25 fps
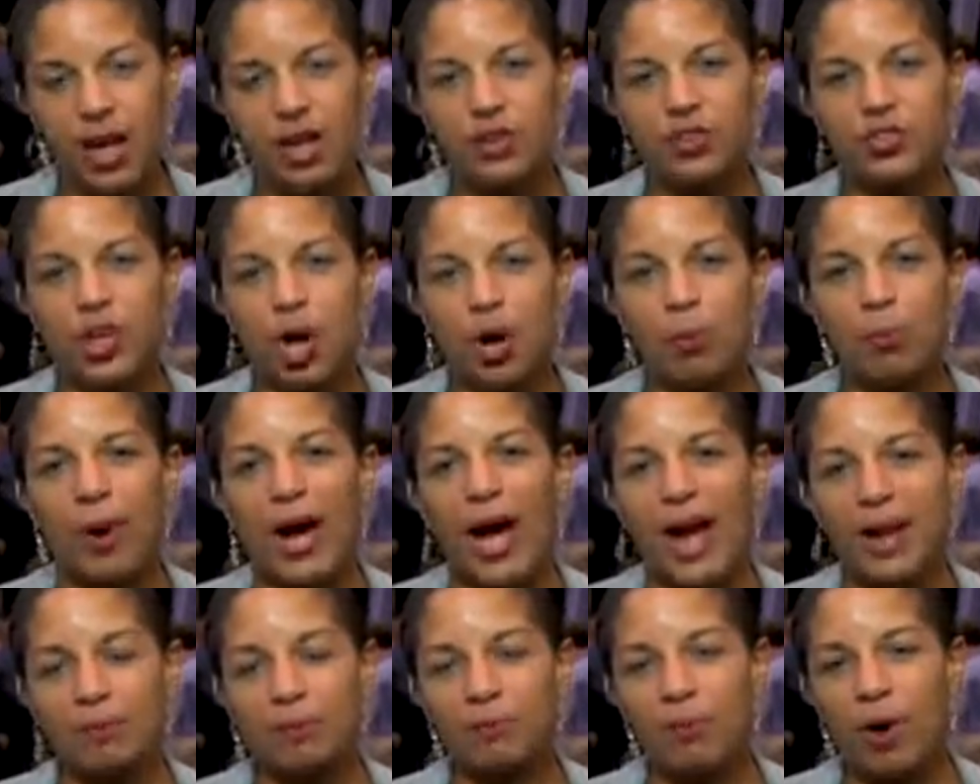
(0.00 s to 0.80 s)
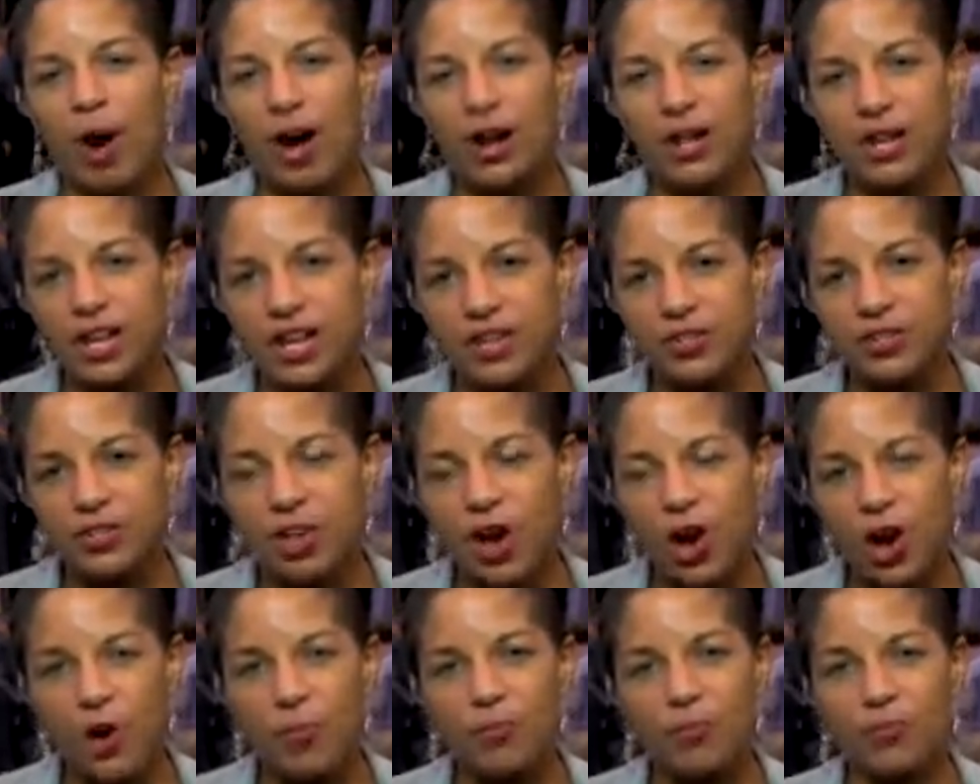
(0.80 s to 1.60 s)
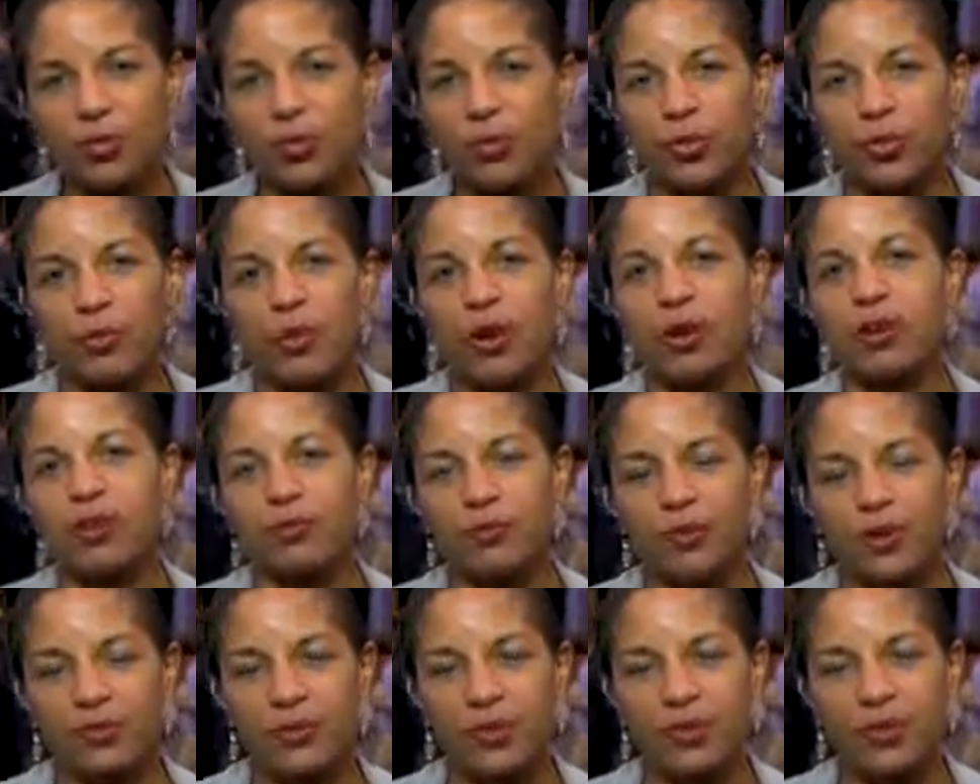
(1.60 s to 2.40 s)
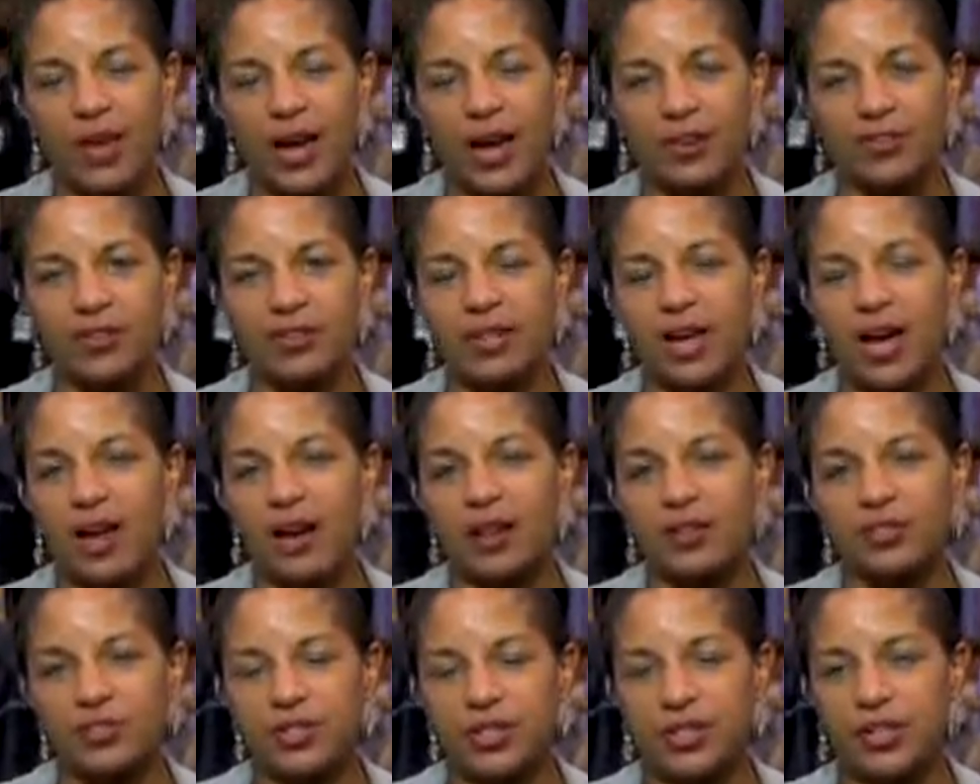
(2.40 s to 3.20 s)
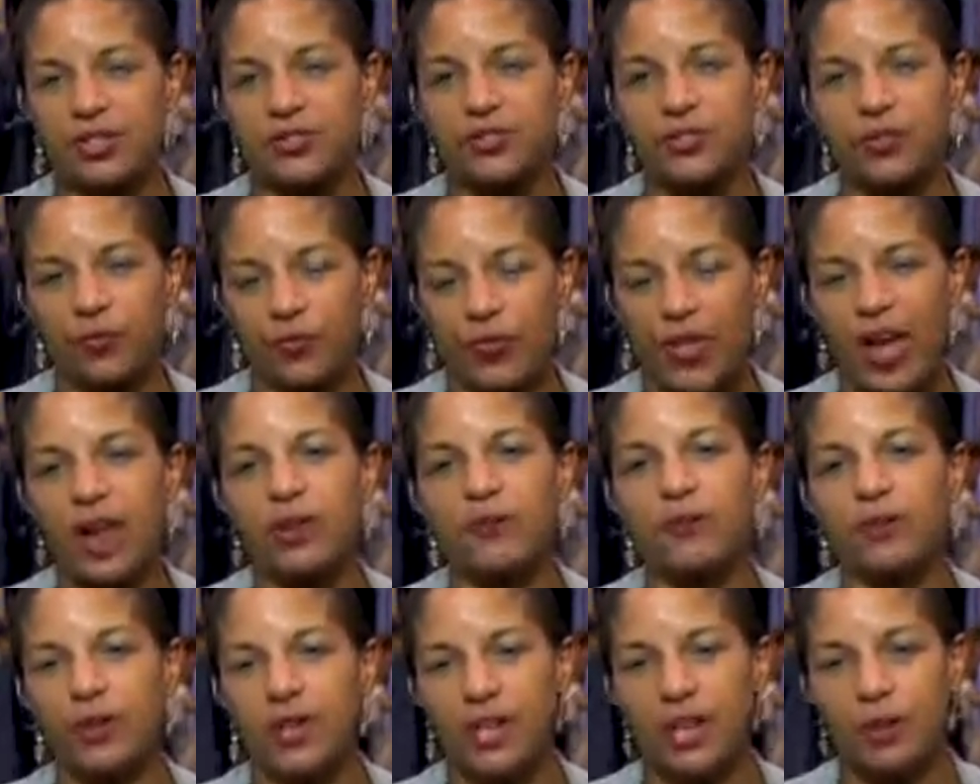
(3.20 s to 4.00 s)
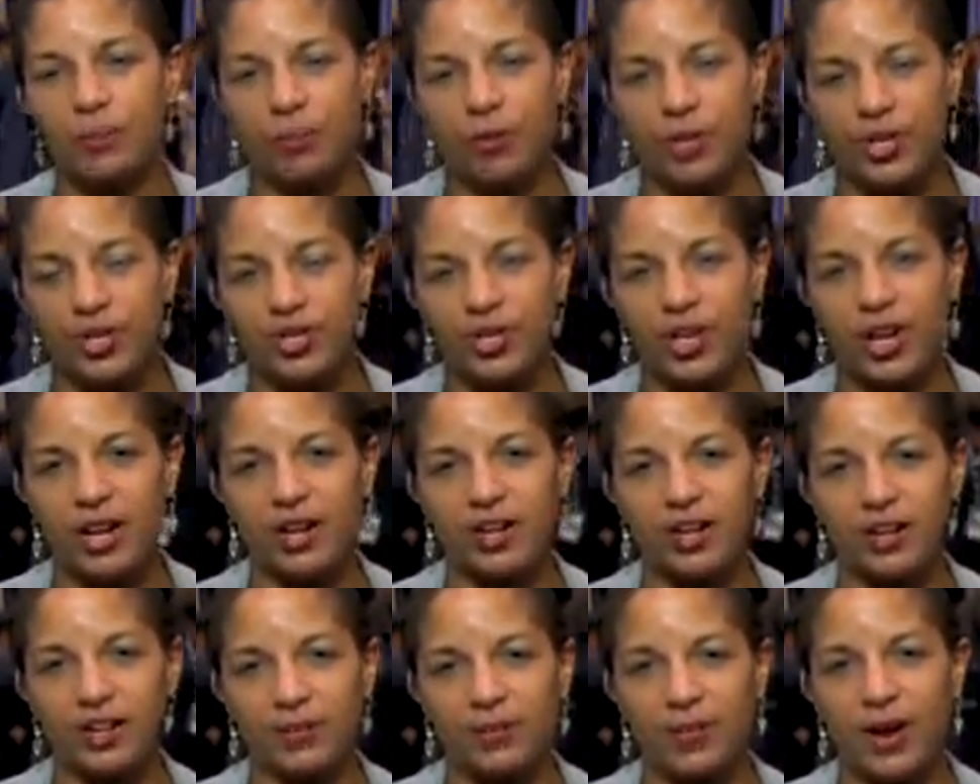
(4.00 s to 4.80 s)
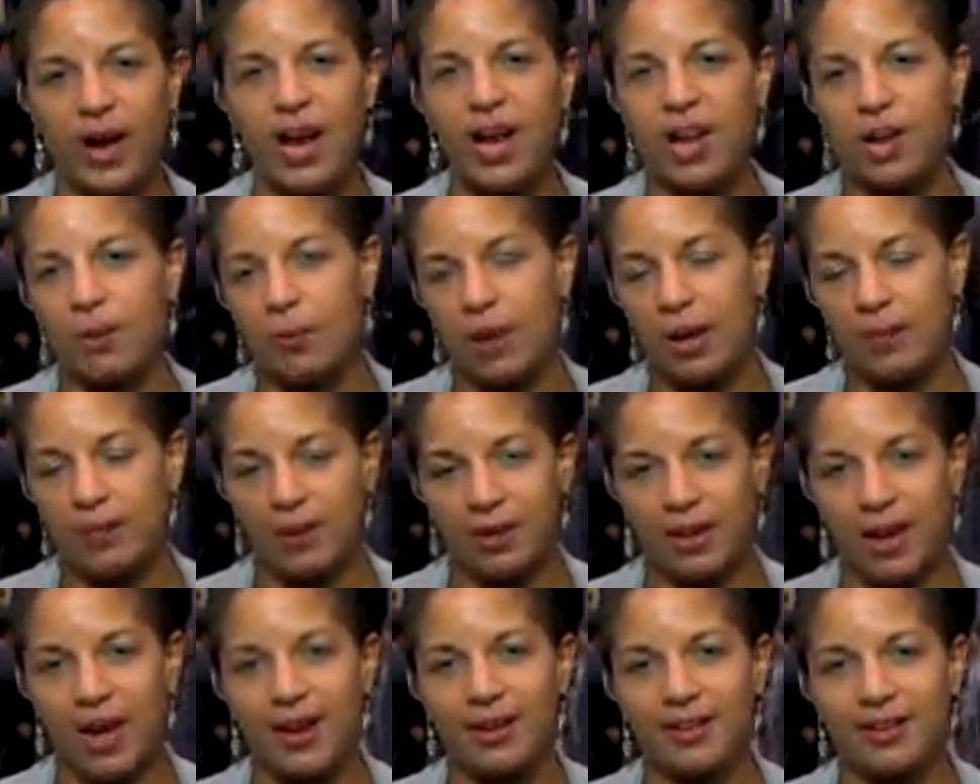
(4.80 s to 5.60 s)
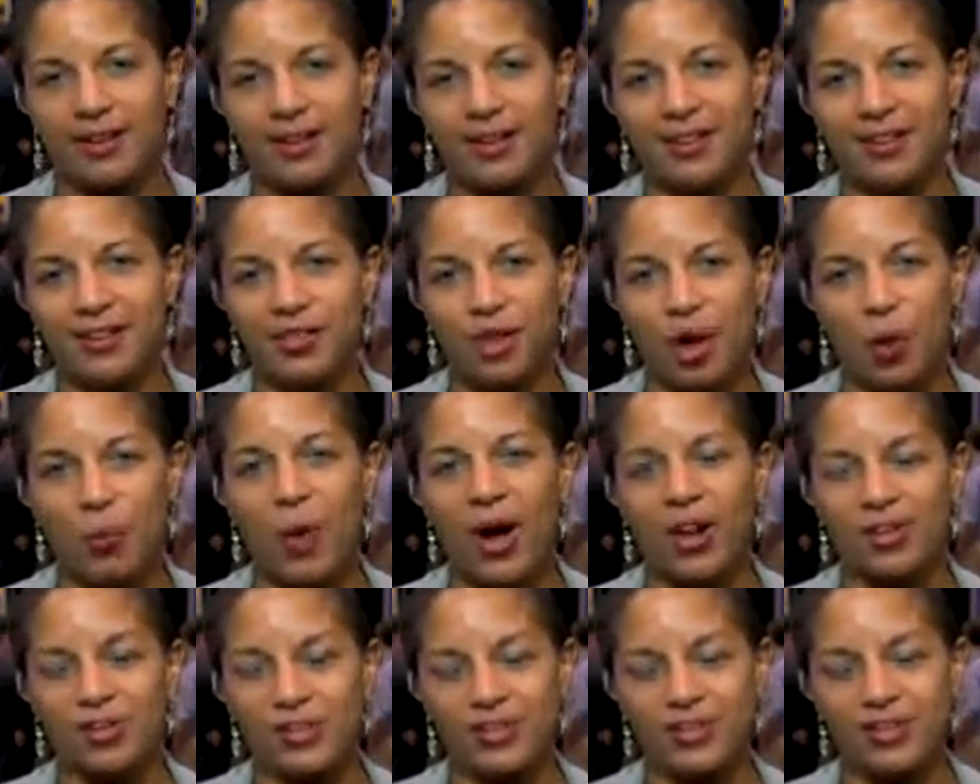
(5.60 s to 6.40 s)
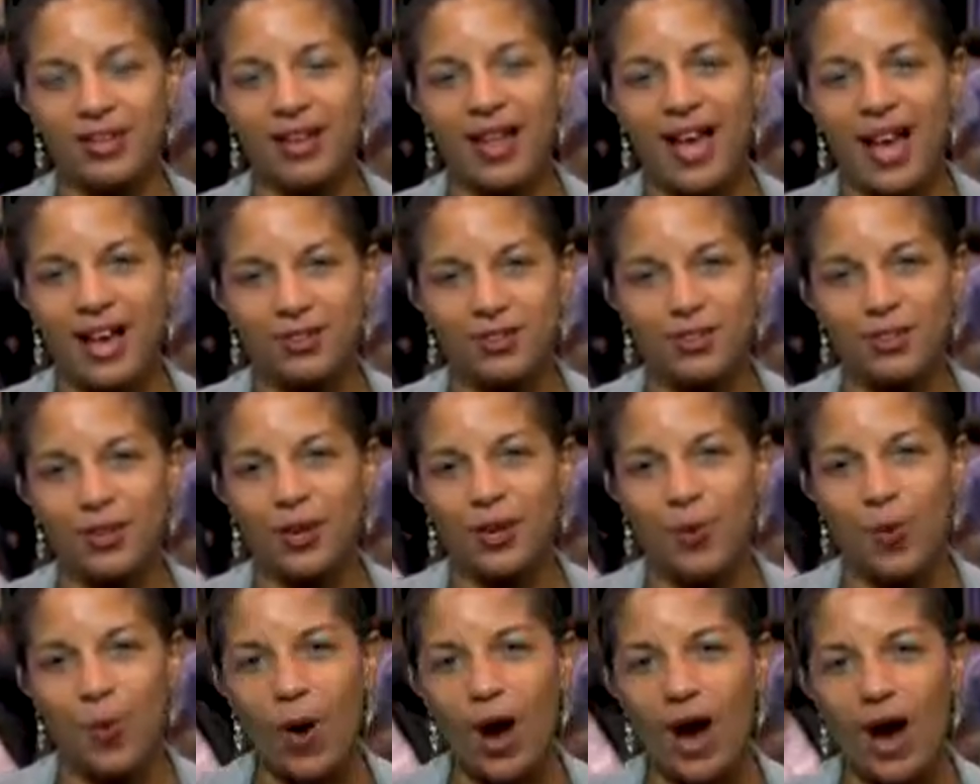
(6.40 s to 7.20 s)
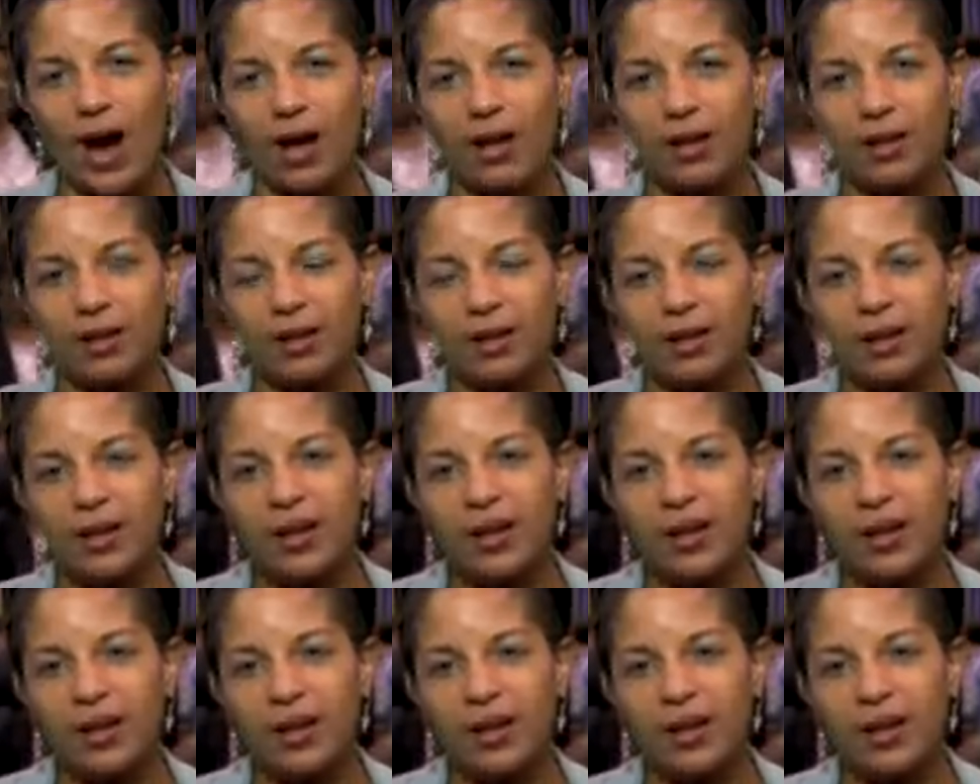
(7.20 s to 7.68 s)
Joe Biden bought his home for $350,000, and it's thankfully appreciated in value, maybe not so much in the last little while.